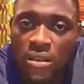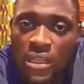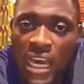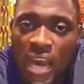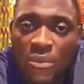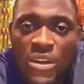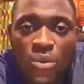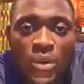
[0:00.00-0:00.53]

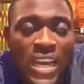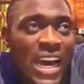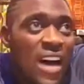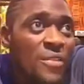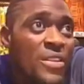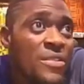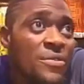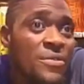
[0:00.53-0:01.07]
I mean, we are
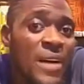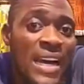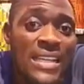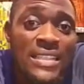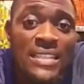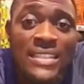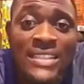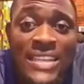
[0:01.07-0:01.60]
having
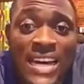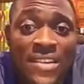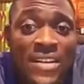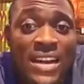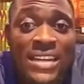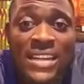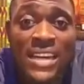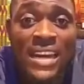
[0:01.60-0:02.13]
fights here
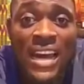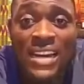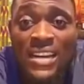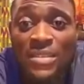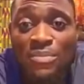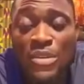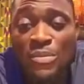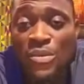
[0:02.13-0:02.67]
and there, and
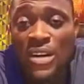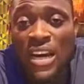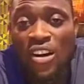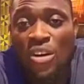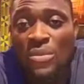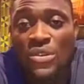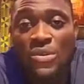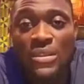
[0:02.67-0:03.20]
then people are
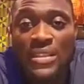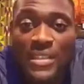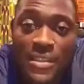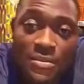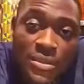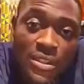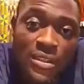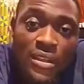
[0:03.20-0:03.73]
coming to tell
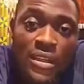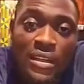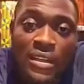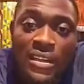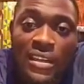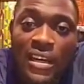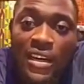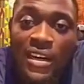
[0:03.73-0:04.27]
me
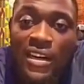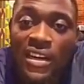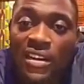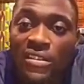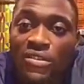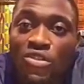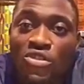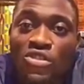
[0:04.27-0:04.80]

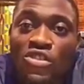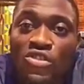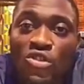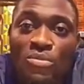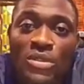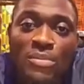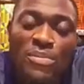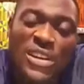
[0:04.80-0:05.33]

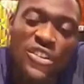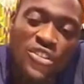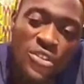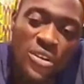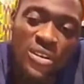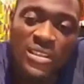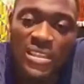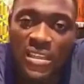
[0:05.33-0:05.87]
to be
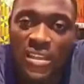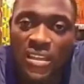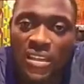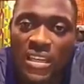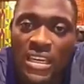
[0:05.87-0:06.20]
patriotic.